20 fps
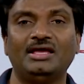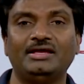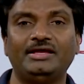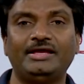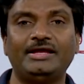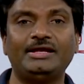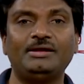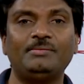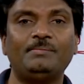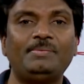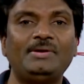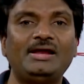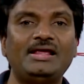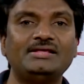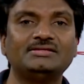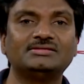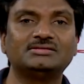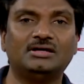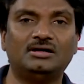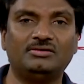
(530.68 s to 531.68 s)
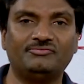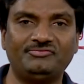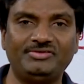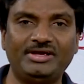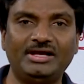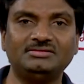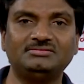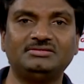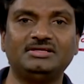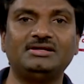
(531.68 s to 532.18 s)
In place of
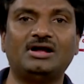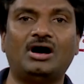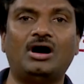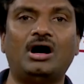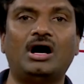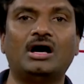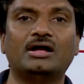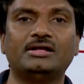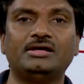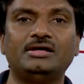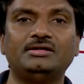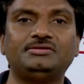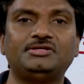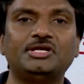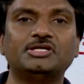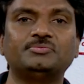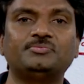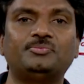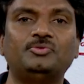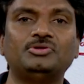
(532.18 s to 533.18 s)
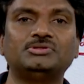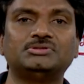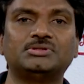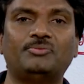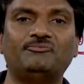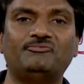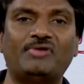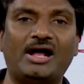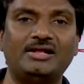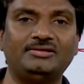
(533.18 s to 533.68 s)
x in RHS, put
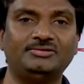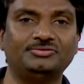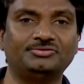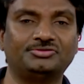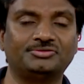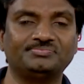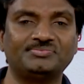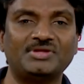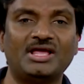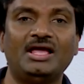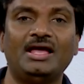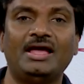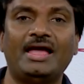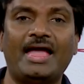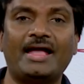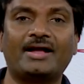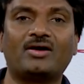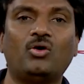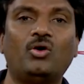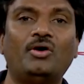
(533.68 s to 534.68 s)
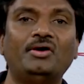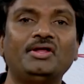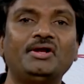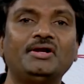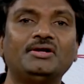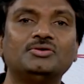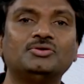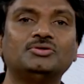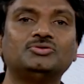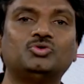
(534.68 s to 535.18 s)
some values.
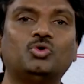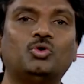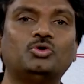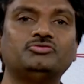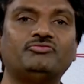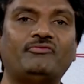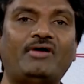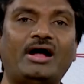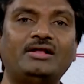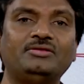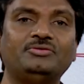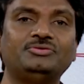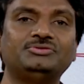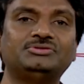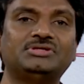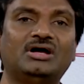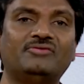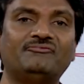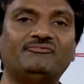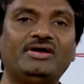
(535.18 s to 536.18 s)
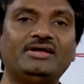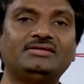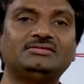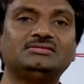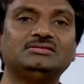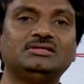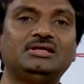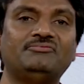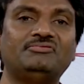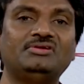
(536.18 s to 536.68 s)
According to those values of
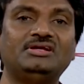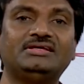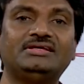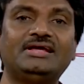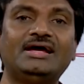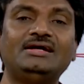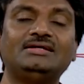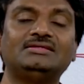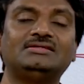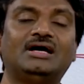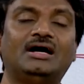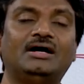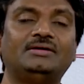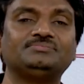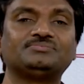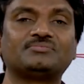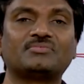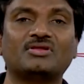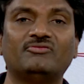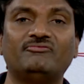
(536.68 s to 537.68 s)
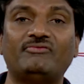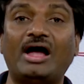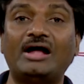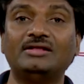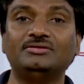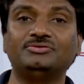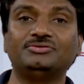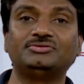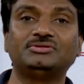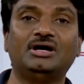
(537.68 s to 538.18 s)
x, you will get the
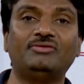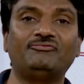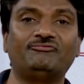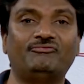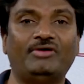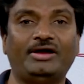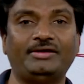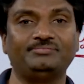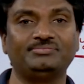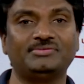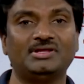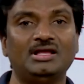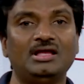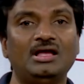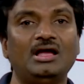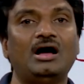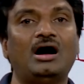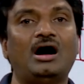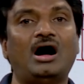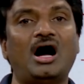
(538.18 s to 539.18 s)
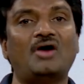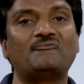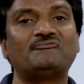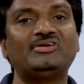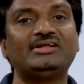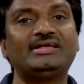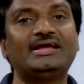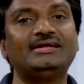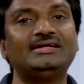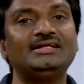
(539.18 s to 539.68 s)
values of y.
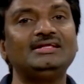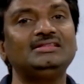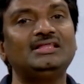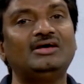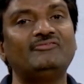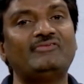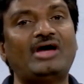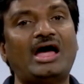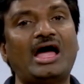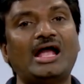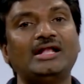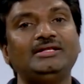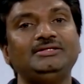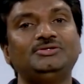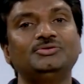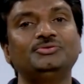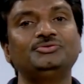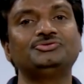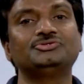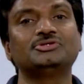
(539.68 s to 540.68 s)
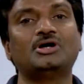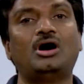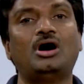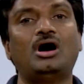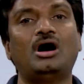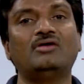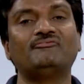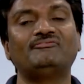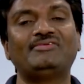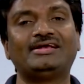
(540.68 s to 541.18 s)
After getting the values
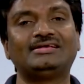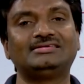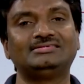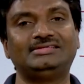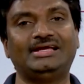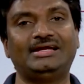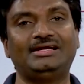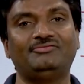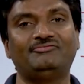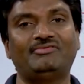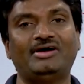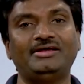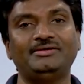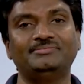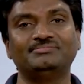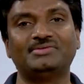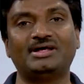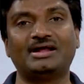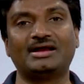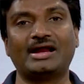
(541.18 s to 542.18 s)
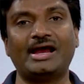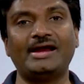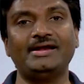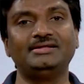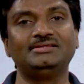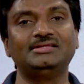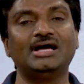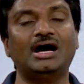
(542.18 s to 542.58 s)
of x and y, write